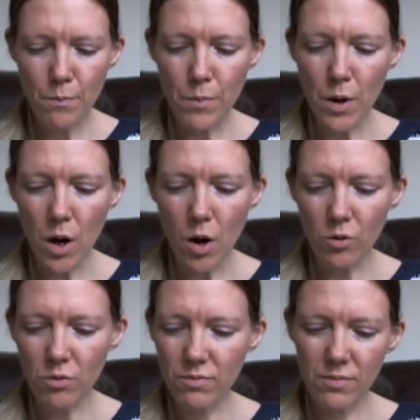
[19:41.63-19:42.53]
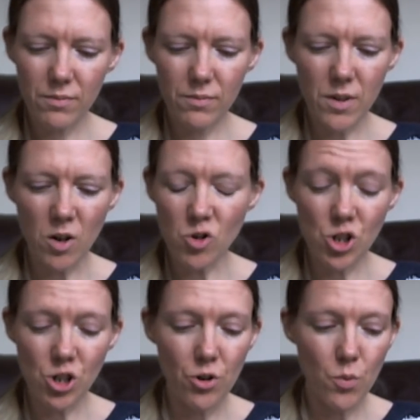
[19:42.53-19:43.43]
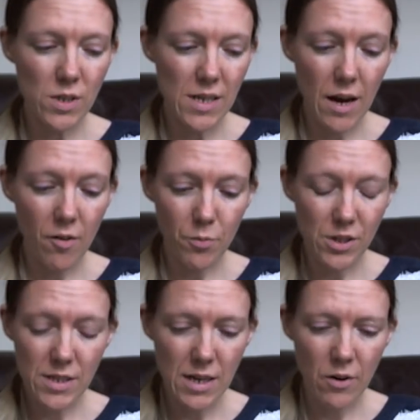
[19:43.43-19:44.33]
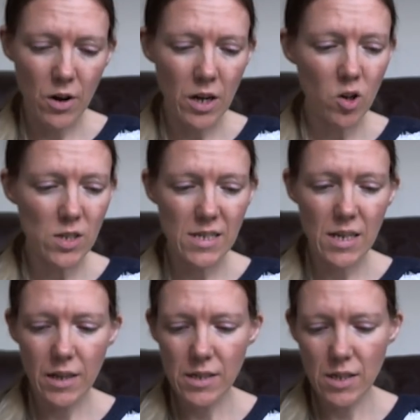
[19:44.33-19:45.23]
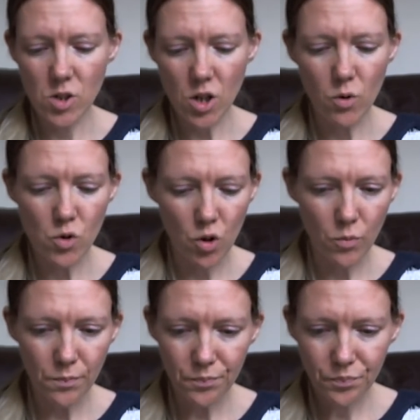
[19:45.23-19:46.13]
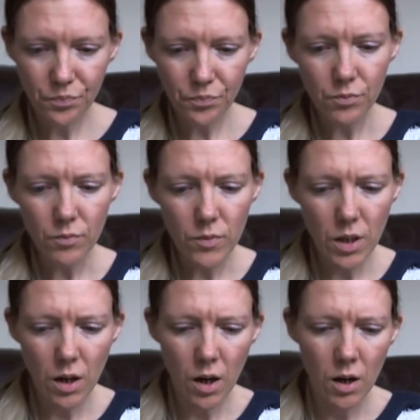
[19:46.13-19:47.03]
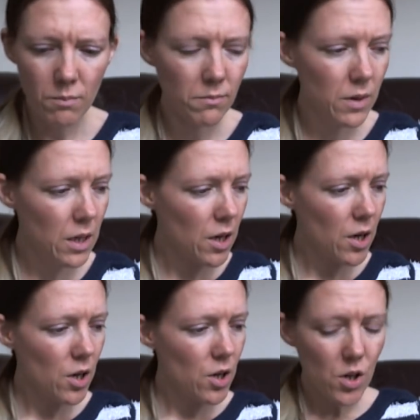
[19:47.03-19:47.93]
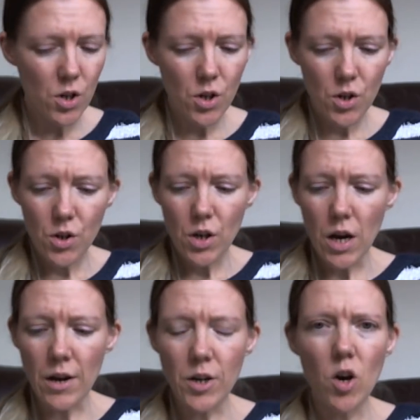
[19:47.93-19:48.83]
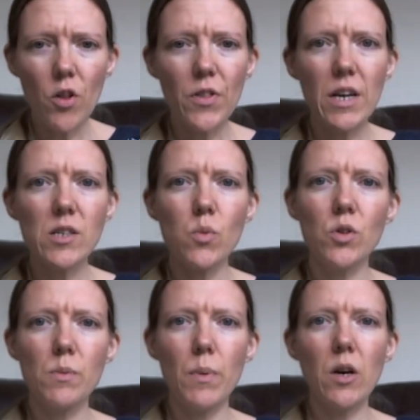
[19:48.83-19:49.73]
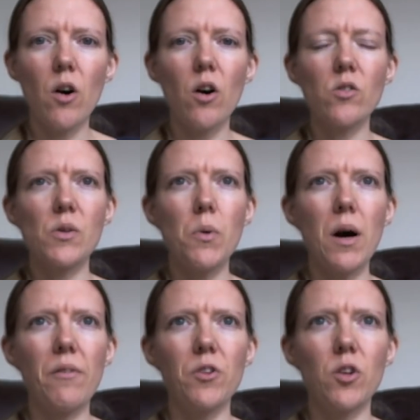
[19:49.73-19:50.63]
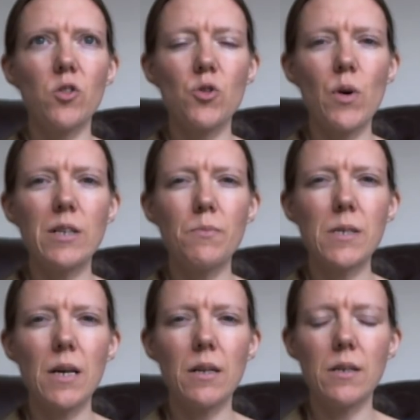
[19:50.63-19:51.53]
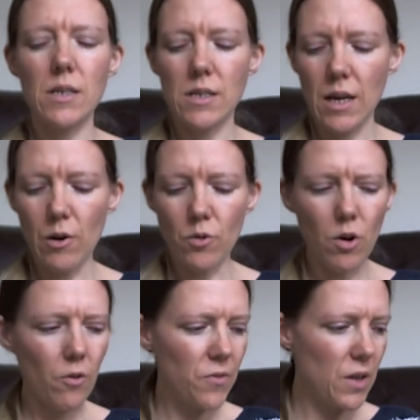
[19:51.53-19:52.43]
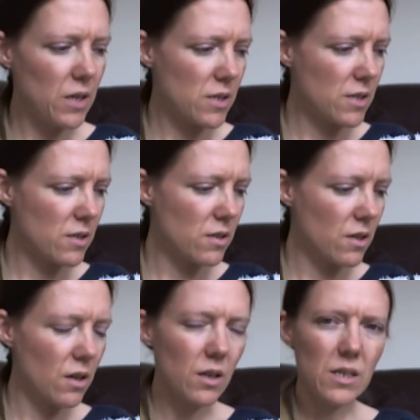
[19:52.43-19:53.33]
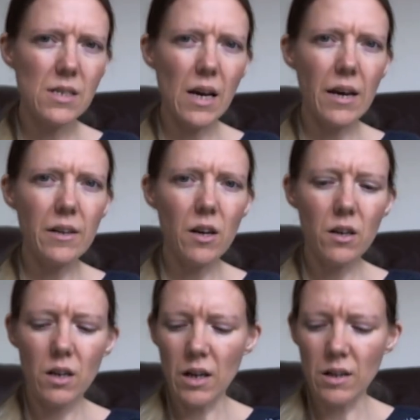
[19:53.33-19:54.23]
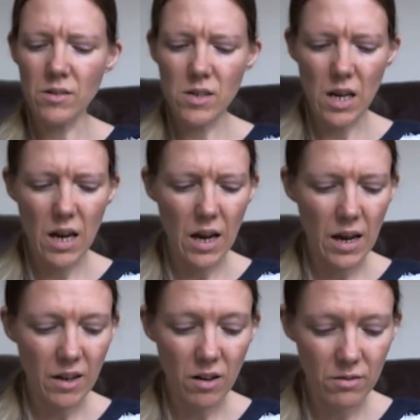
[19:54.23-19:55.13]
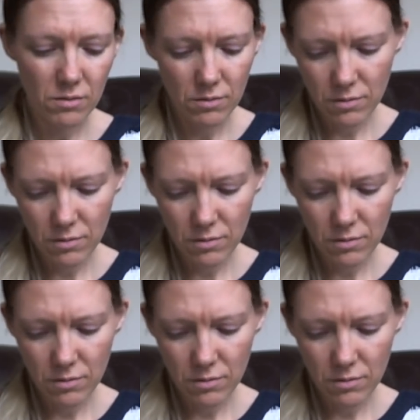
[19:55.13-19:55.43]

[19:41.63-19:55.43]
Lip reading: but I'll just show you the ones I have printed out. I got 6 in total. And I got these ones because they were having a 20% discount of this designer, and I can't,